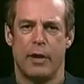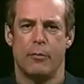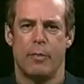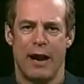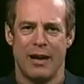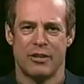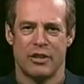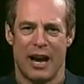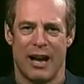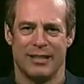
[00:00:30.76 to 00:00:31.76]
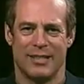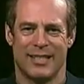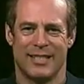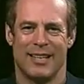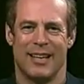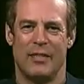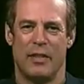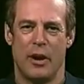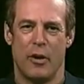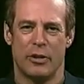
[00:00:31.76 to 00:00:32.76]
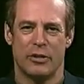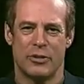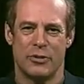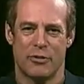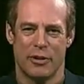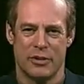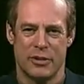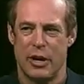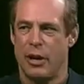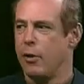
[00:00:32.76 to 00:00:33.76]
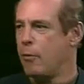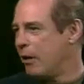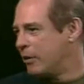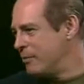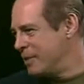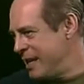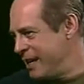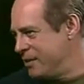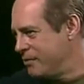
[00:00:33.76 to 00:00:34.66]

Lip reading: Upanishads and the Yoga Sutras. Welcome, Dean.